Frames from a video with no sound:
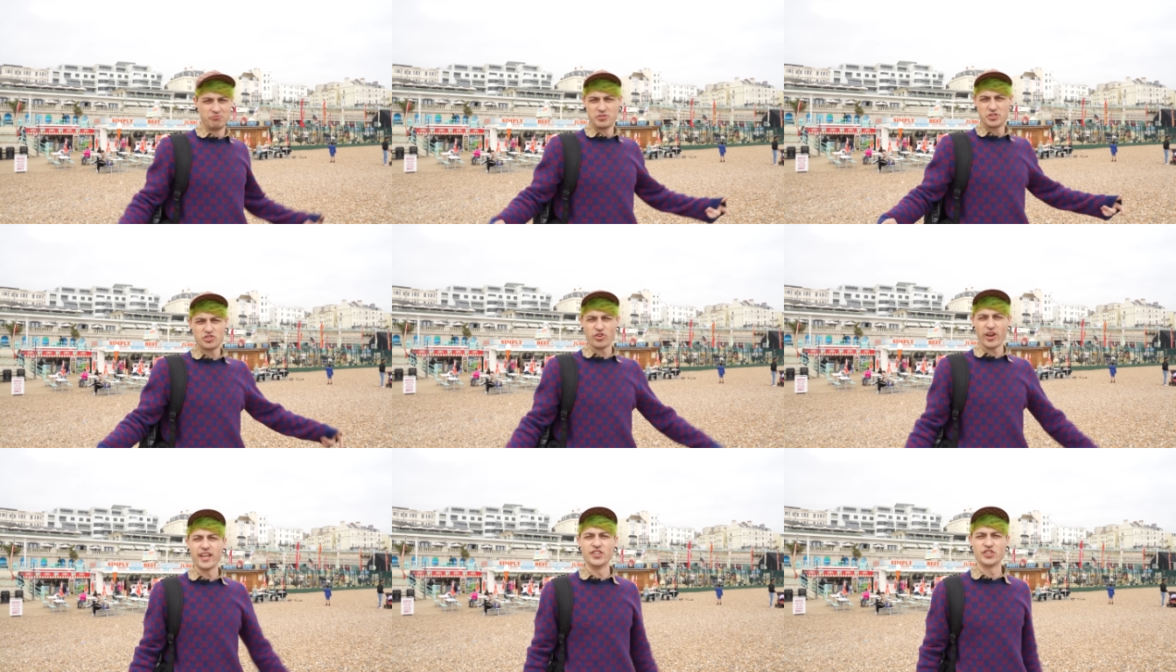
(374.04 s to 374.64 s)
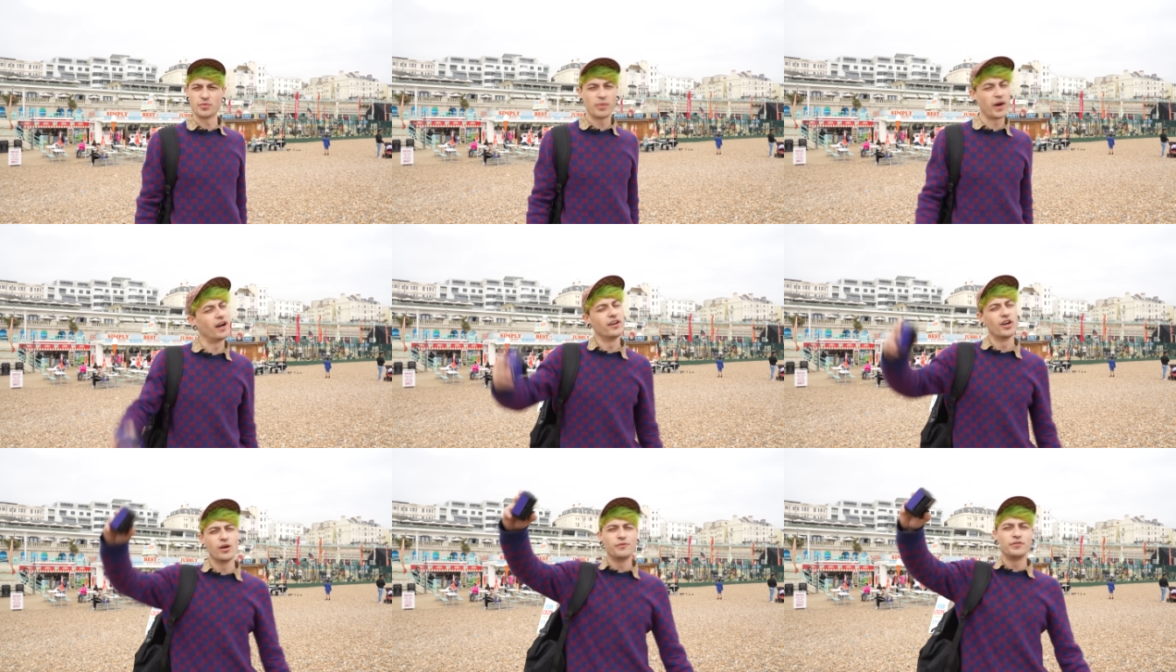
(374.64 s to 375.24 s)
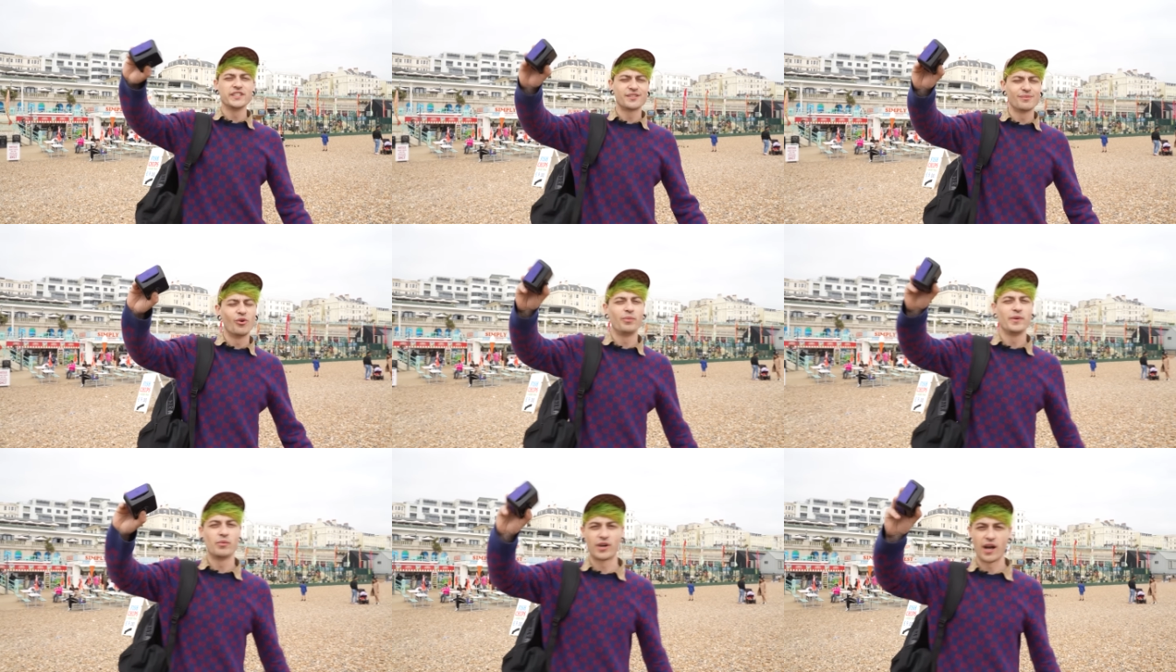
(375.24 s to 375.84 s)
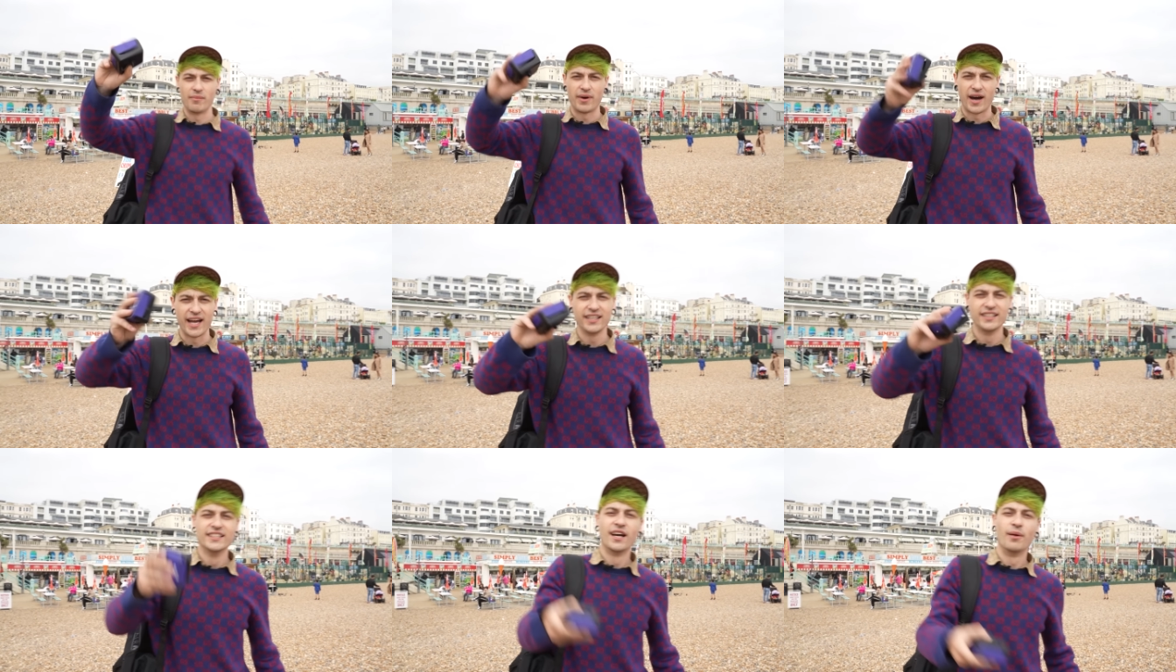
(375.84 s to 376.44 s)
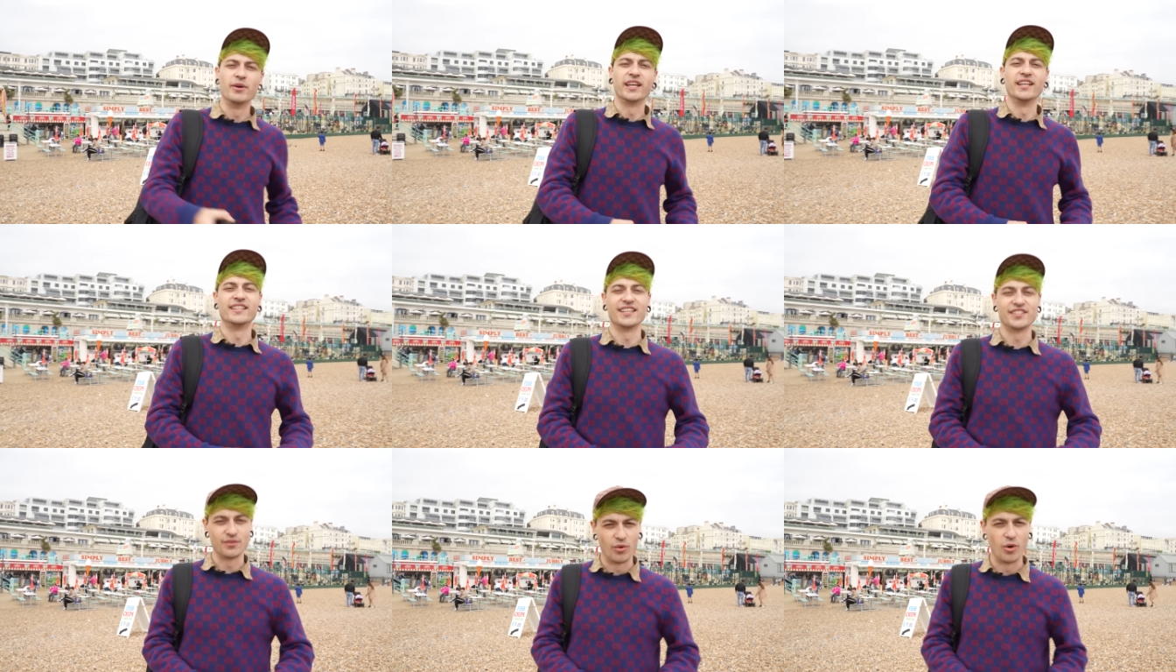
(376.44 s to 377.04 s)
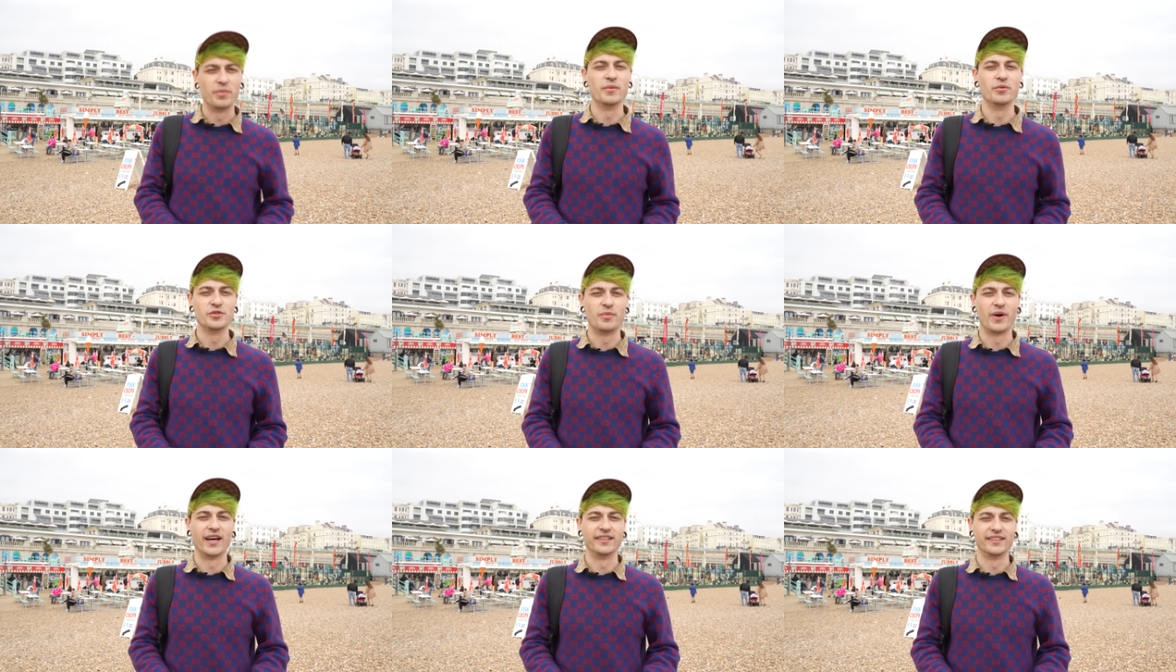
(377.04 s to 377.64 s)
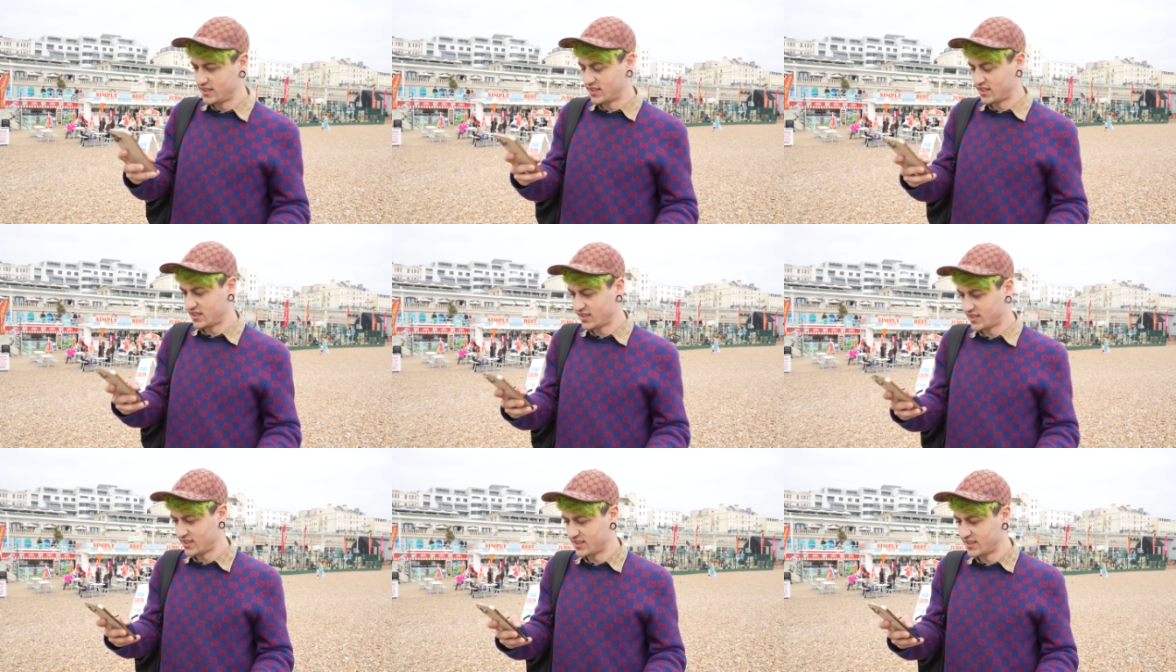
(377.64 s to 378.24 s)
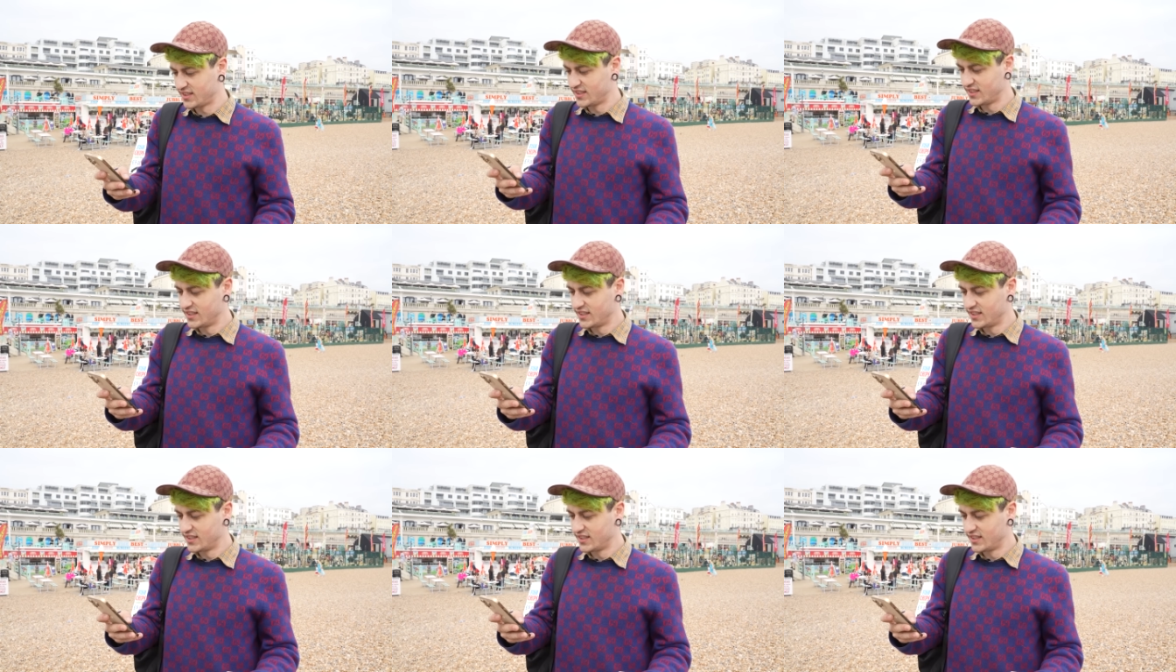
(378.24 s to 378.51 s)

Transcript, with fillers: Strange, but hopefully some more people come by and we can test some more people's bud. How long does it take?